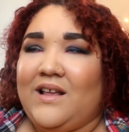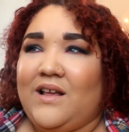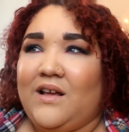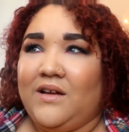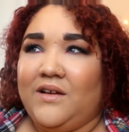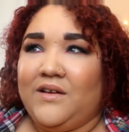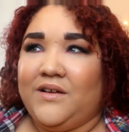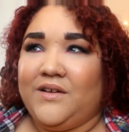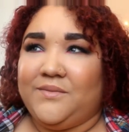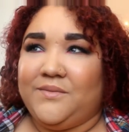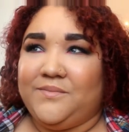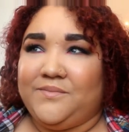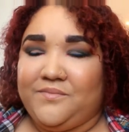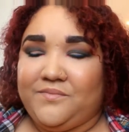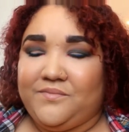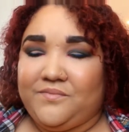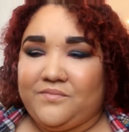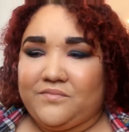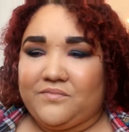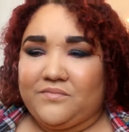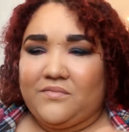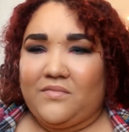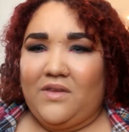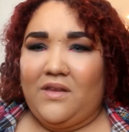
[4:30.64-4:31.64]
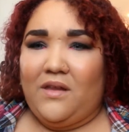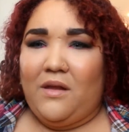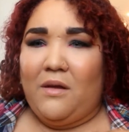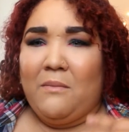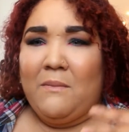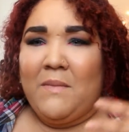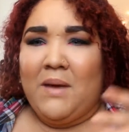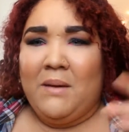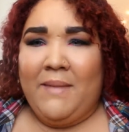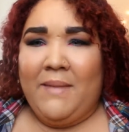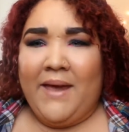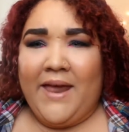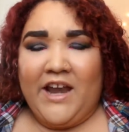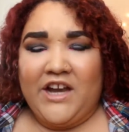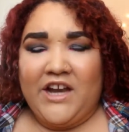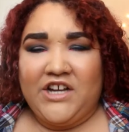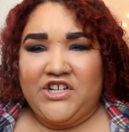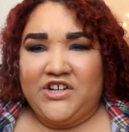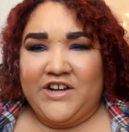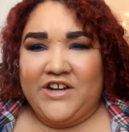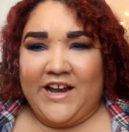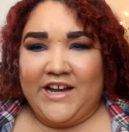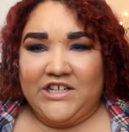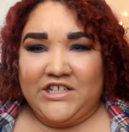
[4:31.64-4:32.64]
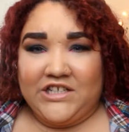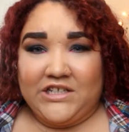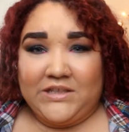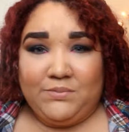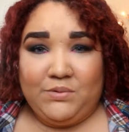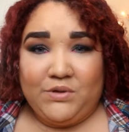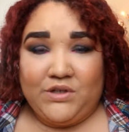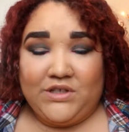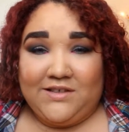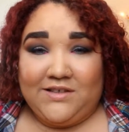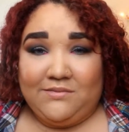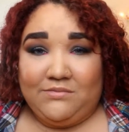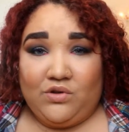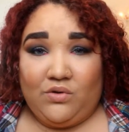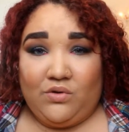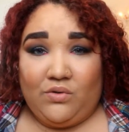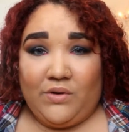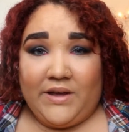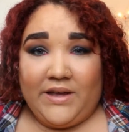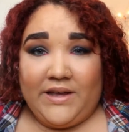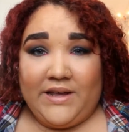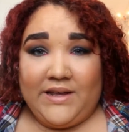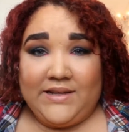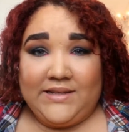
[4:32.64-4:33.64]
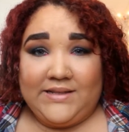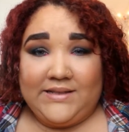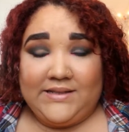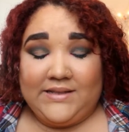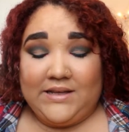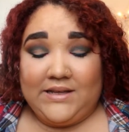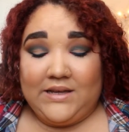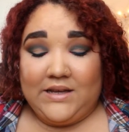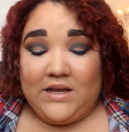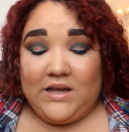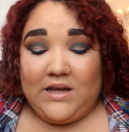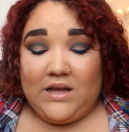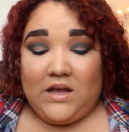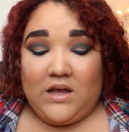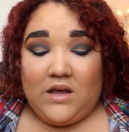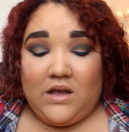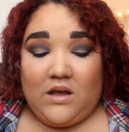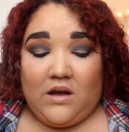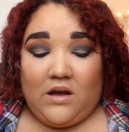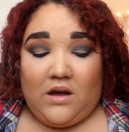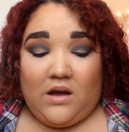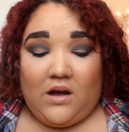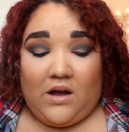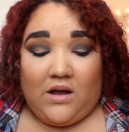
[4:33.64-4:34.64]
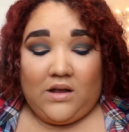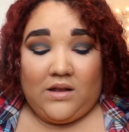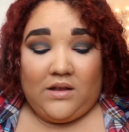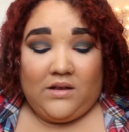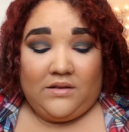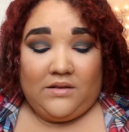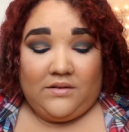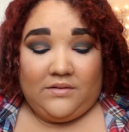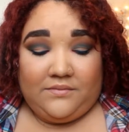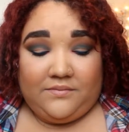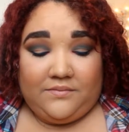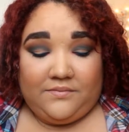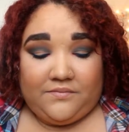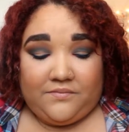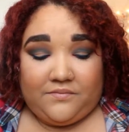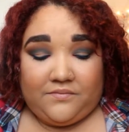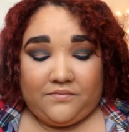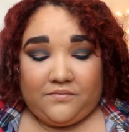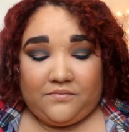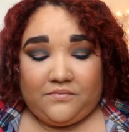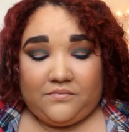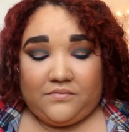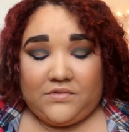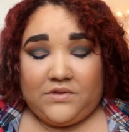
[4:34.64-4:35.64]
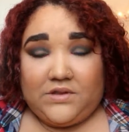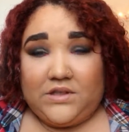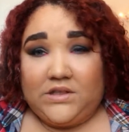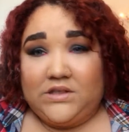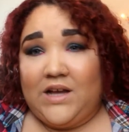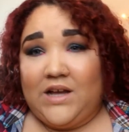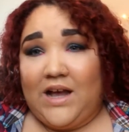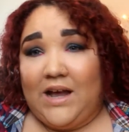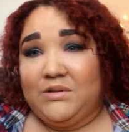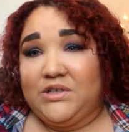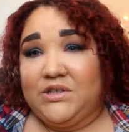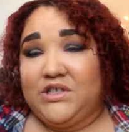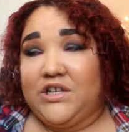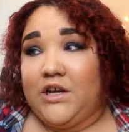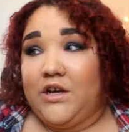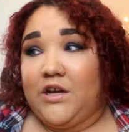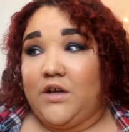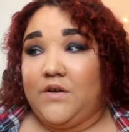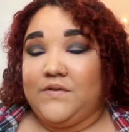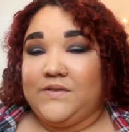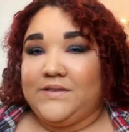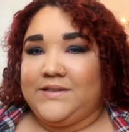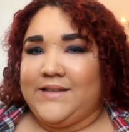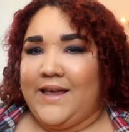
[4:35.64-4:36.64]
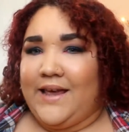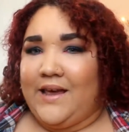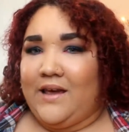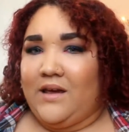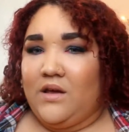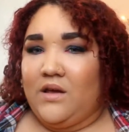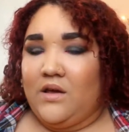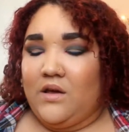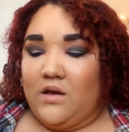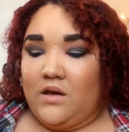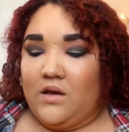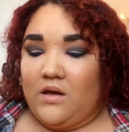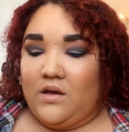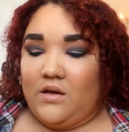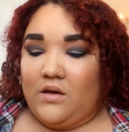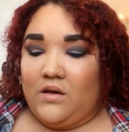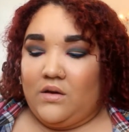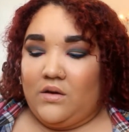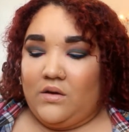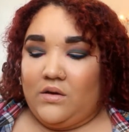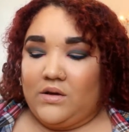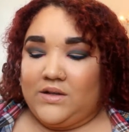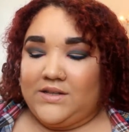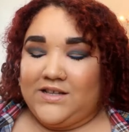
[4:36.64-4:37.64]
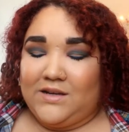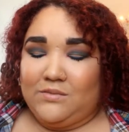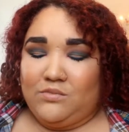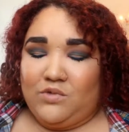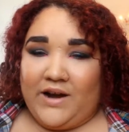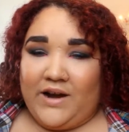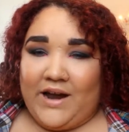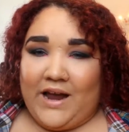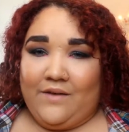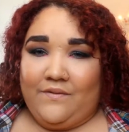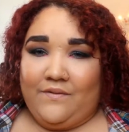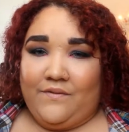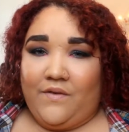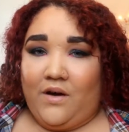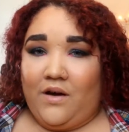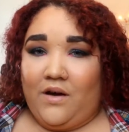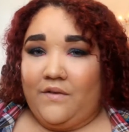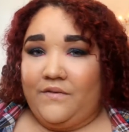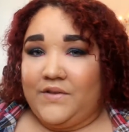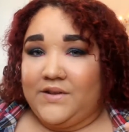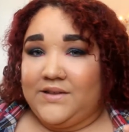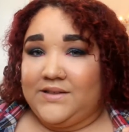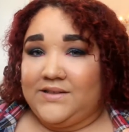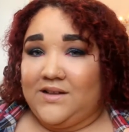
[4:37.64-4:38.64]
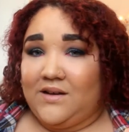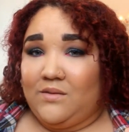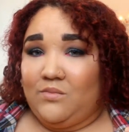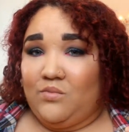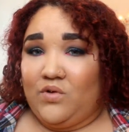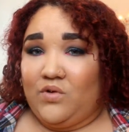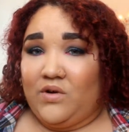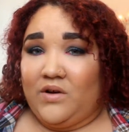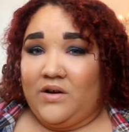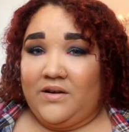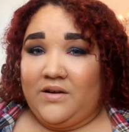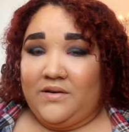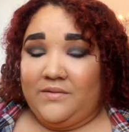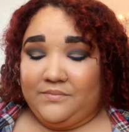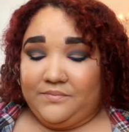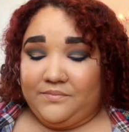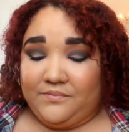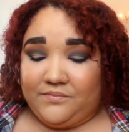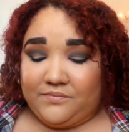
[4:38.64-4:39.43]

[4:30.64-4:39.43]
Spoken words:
my manager had just put some toys on the top shelves that some were half off and some weren't,